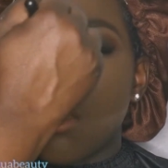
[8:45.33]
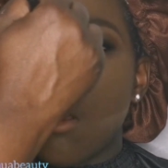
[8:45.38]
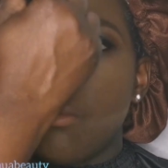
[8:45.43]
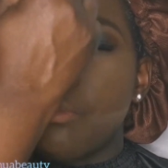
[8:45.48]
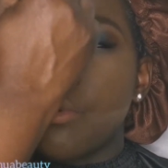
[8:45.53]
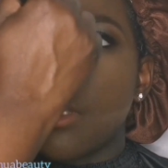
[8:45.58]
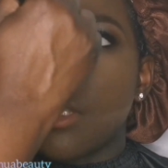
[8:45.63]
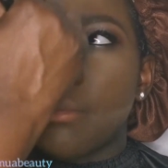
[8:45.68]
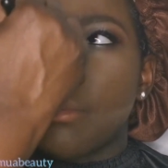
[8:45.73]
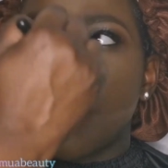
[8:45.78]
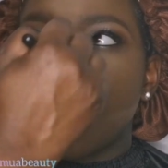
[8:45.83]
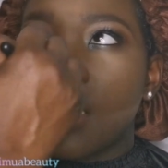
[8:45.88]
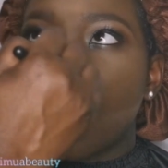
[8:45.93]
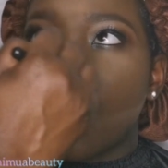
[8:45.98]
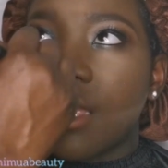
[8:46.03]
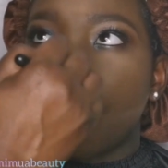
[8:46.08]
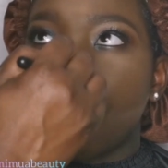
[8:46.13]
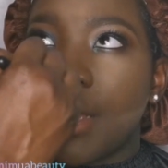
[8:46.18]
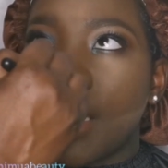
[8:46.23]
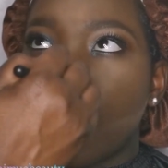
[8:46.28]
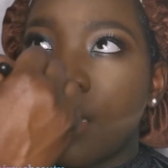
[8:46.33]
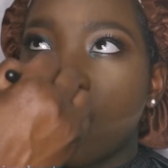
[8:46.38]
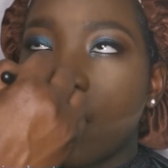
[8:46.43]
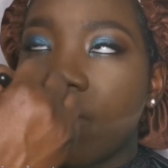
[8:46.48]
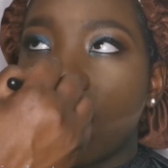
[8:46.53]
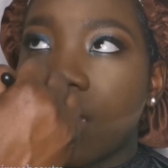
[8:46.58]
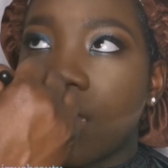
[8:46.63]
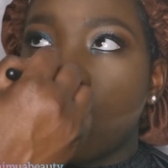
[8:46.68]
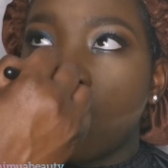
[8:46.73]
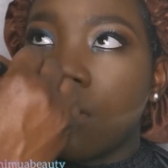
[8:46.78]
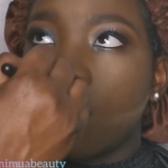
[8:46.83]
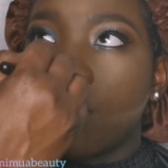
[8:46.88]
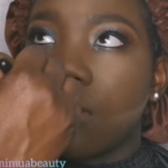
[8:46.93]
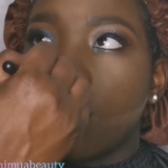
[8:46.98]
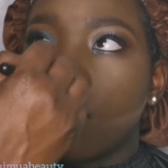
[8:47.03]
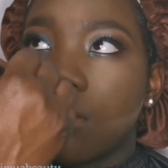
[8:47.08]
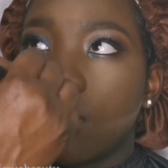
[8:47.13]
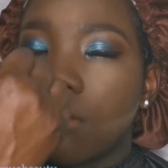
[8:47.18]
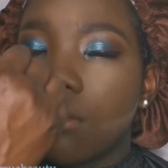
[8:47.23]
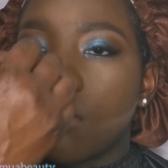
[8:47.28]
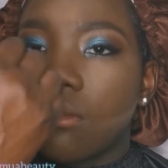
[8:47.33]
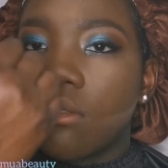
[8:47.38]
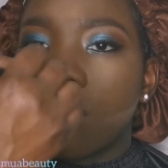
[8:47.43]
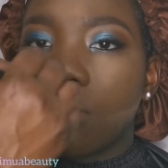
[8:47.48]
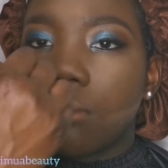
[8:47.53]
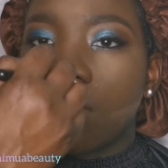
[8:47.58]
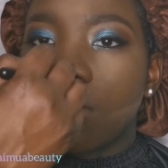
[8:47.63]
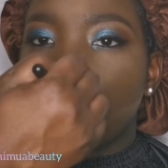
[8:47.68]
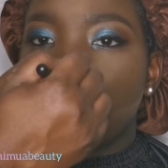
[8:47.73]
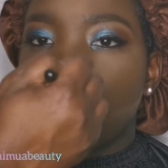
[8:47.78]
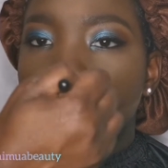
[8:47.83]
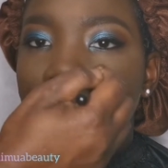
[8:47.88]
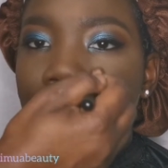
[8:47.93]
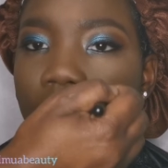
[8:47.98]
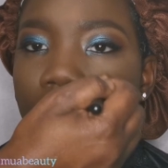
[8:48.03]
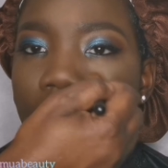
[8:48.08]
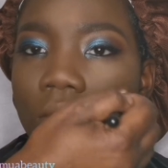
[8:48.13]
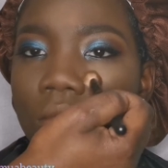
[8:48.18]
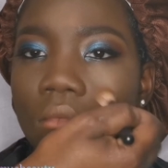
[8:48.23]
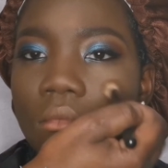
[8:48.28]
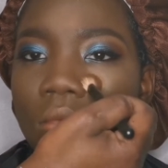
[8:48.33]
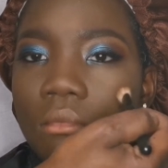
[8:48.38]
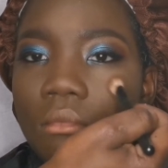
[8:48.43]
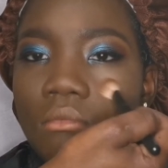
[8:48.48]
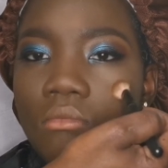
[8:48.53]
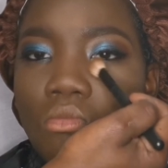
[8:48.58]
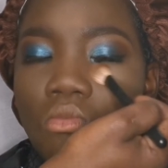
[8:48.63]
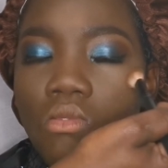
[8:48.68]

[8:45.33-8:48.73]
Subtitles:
to give it a perfect blend, basically.